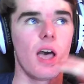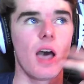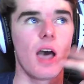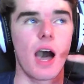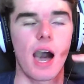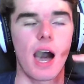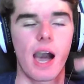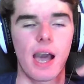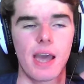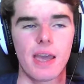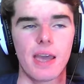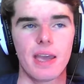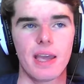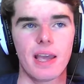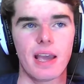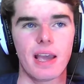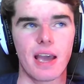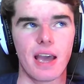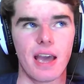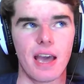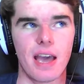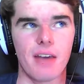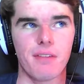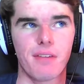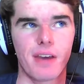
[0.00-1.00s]
I
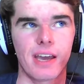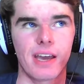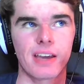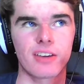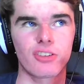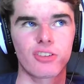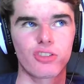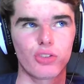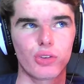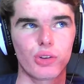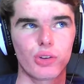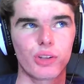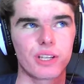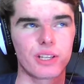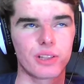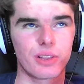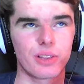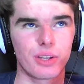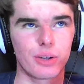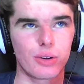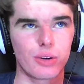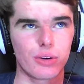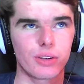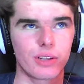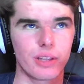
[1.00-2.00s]
have actually
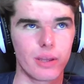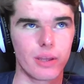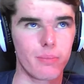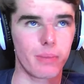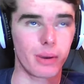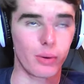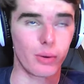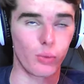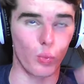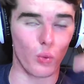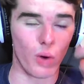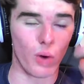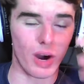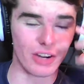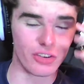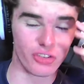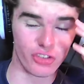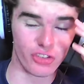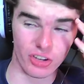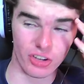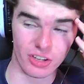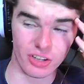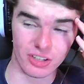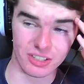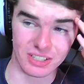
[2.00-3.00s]
literally been
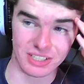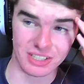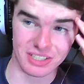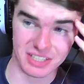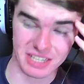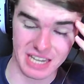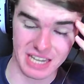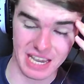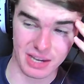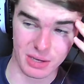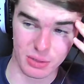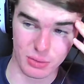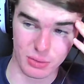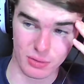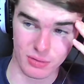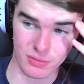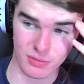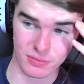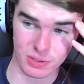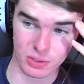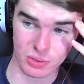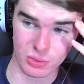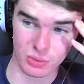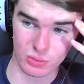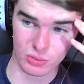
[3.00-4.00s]
watching tech
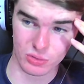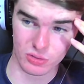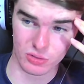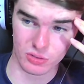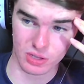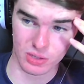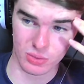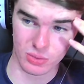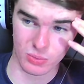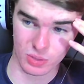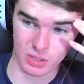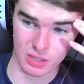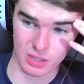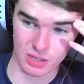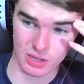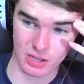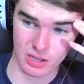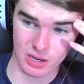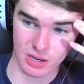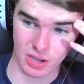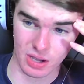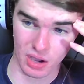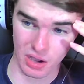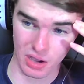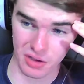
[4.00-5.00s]
reviews and whatnot
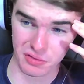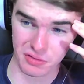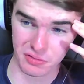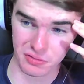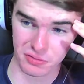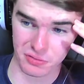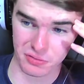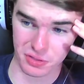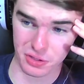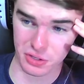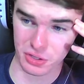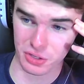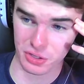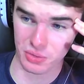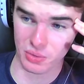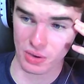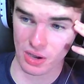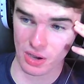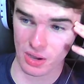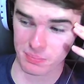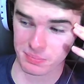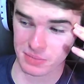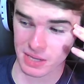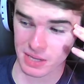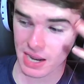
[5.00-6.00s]
of the new
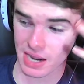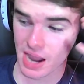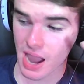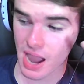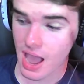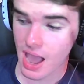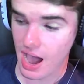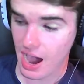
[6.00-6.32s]
update.